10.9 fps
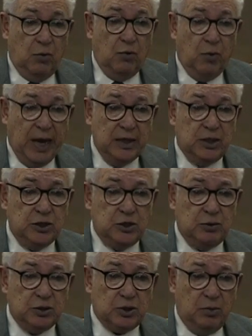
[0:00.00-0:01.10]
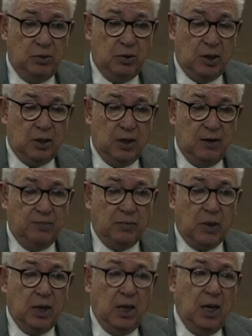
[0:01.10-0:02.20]
raid the Jewish community
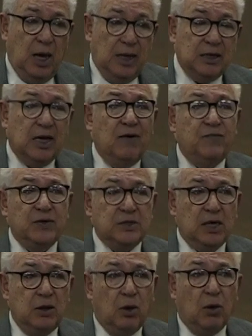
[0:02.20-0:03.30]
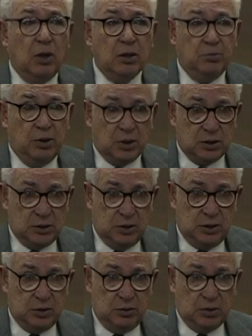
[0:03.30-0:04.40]
and confiscate all the books
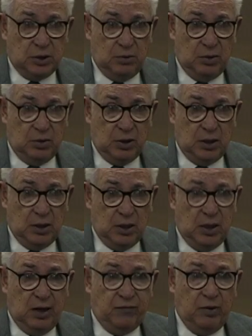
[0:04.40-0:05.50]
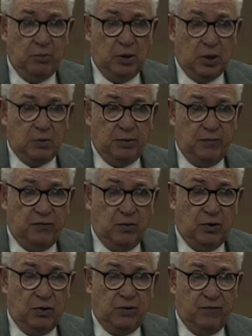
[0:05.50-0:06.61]
in the Jewish community. Now, every book
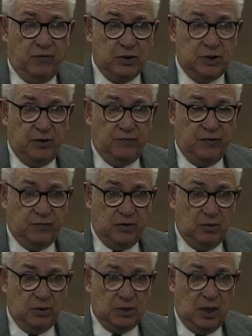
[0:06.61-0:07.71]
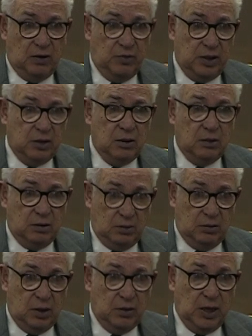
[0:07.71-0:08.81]
before 1450 was handwritten.
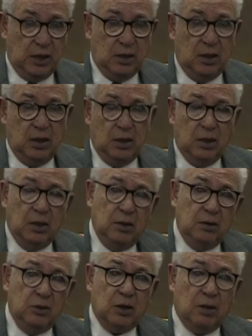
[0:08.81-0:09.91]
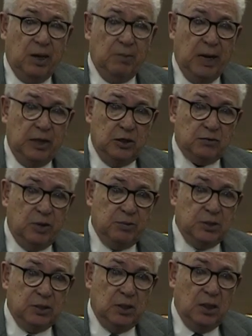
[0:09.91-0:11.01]
You know that. Talking about
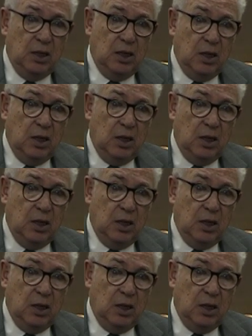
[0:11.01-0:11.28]
manuscripts.